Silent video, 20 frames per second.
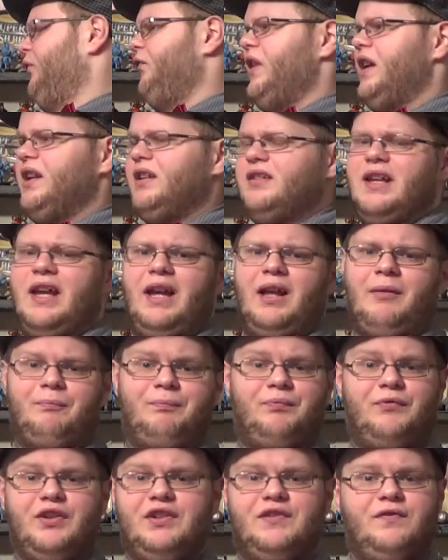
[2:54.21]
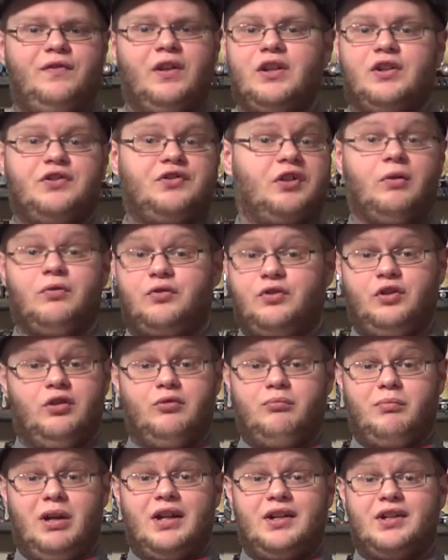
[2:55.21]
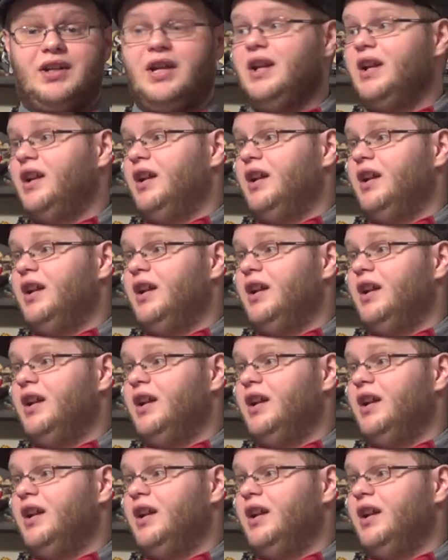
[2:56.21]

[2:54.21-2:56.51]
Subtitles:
think that these figures don't do much,